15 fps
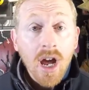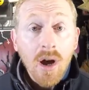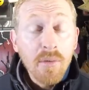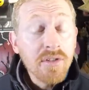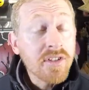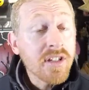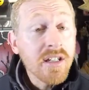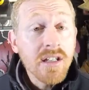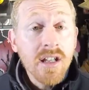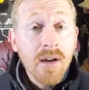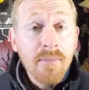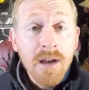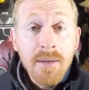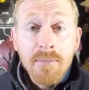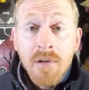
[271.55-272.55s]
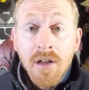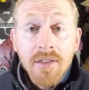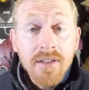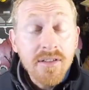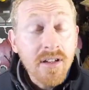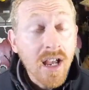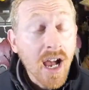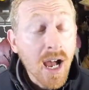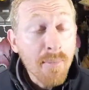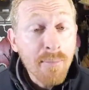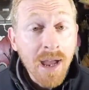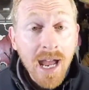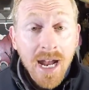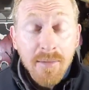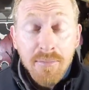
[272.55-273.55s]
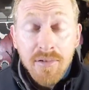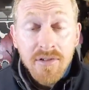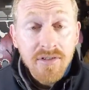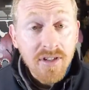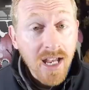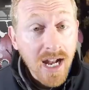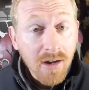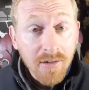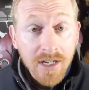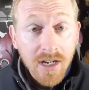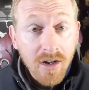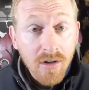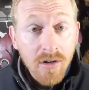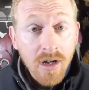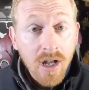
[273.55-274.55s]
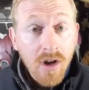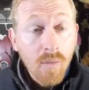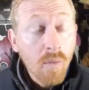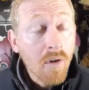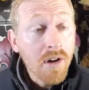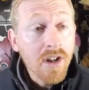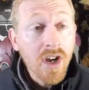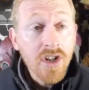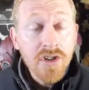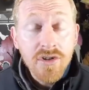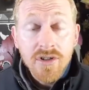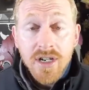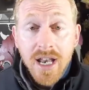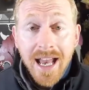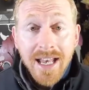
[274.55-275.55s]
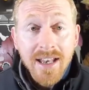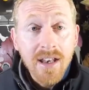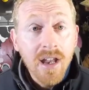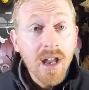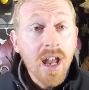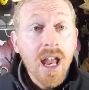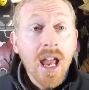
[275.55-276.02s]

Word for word: I was sitting on my mother's Compact Presario 100 and...